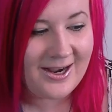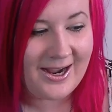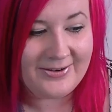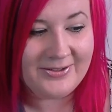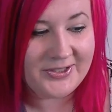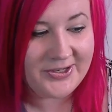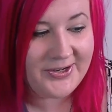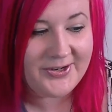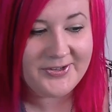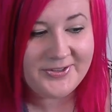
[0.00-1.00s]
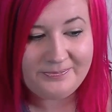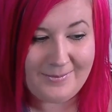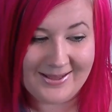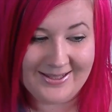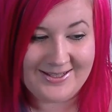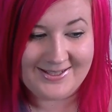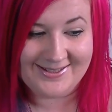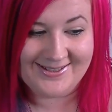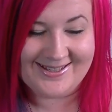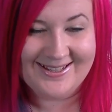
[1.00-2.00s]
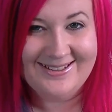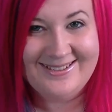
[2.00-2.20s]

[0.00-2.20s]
I returned my Litas